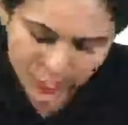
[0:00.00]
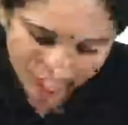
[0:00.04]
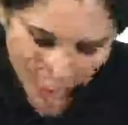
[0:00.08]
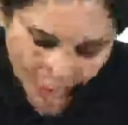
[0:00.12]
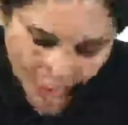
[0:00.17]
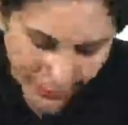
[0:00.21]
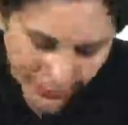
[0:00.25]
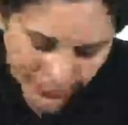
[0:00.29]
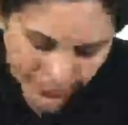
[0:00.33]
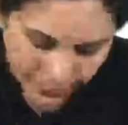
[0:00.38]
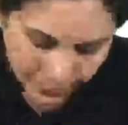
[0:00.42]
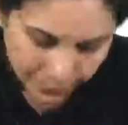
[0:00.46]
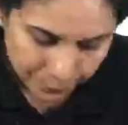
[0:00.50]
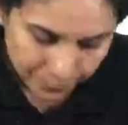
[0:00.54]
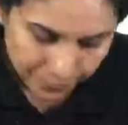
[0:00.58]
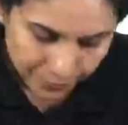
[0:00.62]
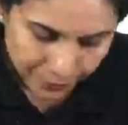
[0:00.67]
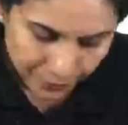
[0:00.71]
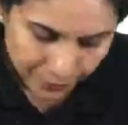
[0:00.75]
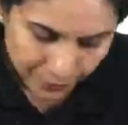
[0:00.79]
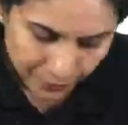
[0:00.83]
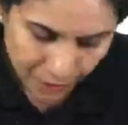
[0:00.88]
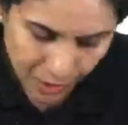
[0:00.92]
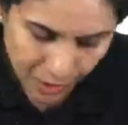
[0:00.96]
Okay.
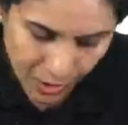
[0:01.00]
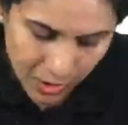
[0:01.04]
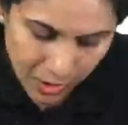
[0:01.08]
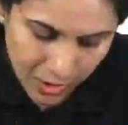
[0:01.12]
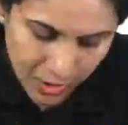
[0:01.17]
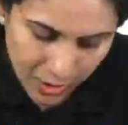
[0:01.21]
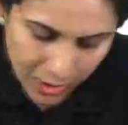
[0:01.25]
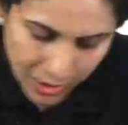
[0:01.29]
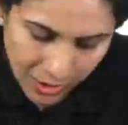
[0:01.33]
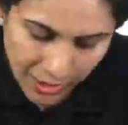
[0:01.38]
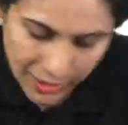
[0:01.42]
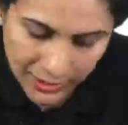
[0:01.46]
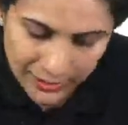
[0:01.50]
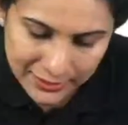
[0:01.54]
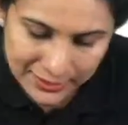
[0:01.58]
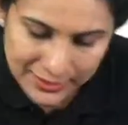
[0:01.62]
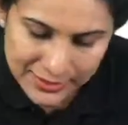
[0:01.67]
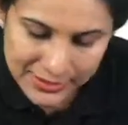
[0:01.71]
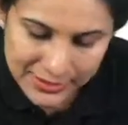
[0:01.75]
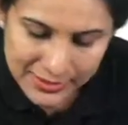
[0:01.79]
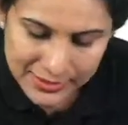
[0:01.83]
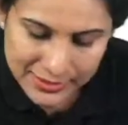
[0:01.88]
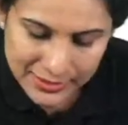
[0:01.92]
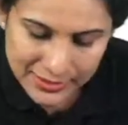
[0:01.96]
And
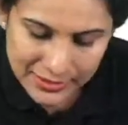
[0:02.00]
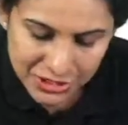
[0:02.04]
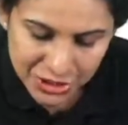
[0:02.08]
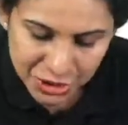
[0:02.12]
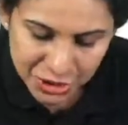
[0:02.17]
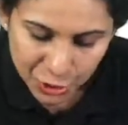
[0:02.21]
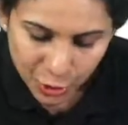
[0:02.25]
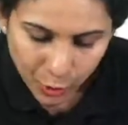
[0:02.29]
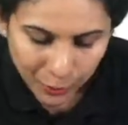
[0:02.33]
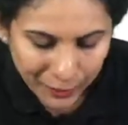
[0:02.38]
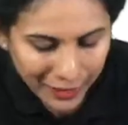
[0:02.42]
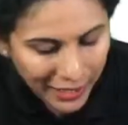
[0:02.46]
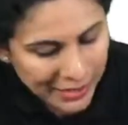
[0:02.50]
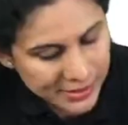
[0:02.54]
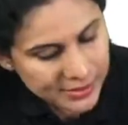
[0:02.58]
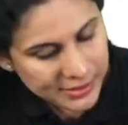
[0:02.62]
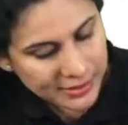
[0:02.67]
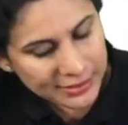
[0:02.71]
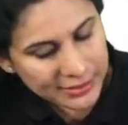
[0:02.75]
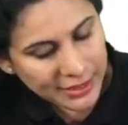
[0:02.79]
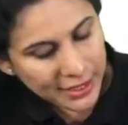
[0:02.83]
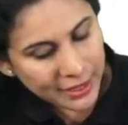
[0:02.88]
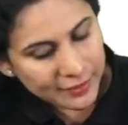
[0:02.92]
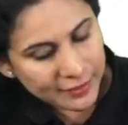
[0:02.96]
this is the
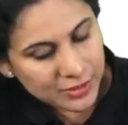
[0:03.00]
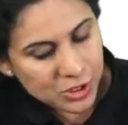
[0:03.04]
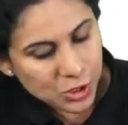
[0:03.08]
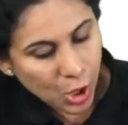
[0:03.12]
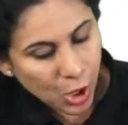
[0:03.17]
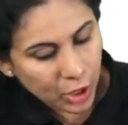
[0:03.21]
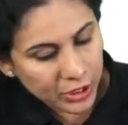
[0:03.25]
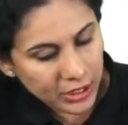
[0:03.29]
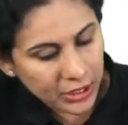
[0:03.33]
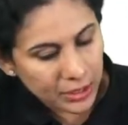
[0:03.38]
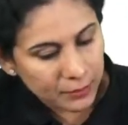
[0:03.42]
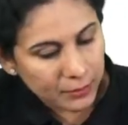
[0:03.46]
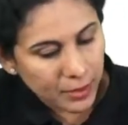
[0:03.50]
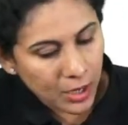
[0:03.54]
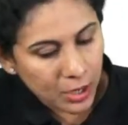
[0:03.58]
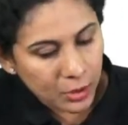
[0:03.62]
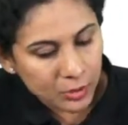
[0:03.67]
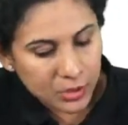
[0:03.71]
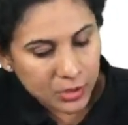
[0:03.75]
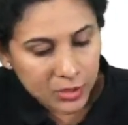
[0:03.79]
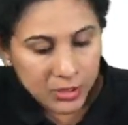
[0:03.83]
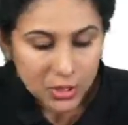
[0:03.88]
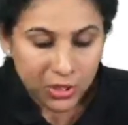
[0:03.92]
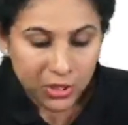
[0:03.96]
genioplasty that I was talking
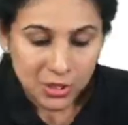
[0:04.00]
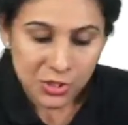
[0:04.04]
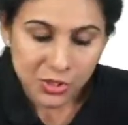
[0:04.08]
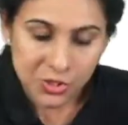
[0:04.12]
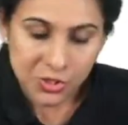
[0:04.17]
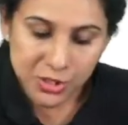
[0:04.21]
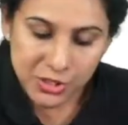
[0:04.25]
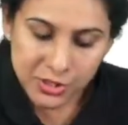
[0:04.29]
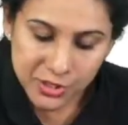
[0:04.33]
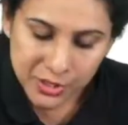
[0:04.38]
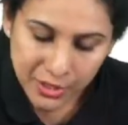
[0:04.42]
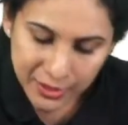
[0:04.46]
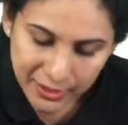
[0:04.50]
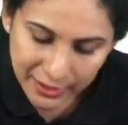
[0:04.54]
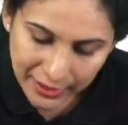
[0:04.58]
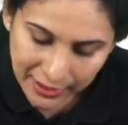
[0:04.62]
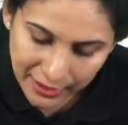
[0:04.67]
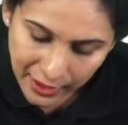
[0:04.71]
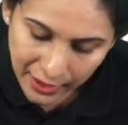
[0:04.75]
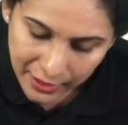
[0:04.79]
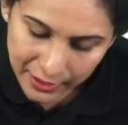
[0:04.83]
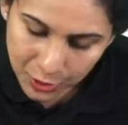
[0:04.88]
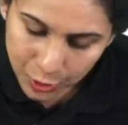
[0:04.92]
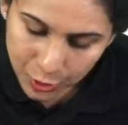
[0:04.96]
about, just a
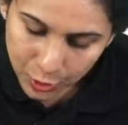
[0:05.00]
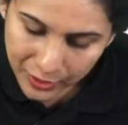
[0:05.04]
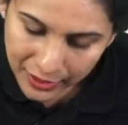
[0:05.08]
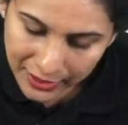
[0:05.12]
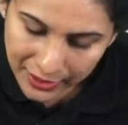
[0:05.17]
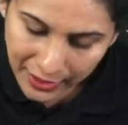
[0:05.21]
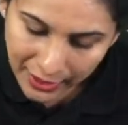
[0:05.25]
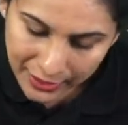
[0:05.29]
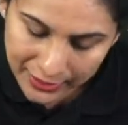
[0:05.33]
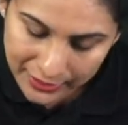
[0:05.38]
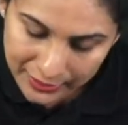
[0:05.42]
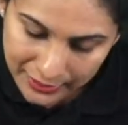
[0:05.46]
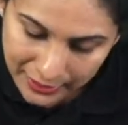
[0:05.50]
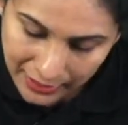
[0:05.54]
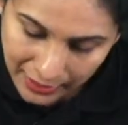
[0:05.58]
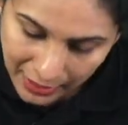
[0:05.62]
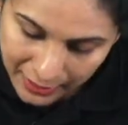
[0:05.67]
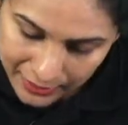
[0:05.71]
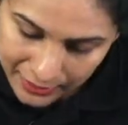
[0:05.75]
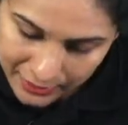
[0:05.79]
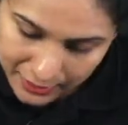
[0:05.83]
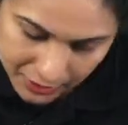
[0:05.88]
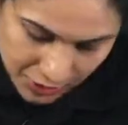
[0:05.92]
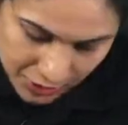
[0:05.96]
canine to canine
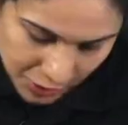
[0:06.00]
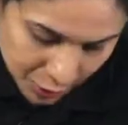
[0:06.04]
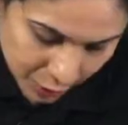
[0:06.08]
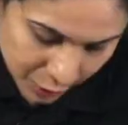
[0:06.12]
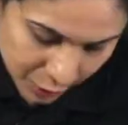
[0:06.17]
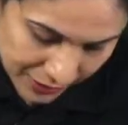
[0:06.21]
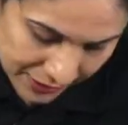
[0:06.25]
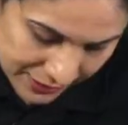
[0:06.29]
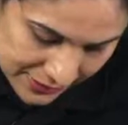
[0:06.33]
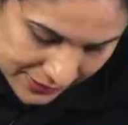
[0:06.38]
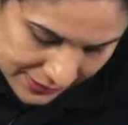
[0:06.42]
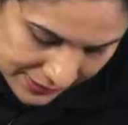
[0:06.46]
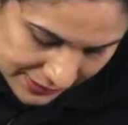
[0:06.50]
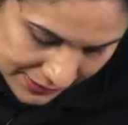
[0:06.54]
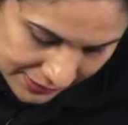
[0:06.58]
cut. You can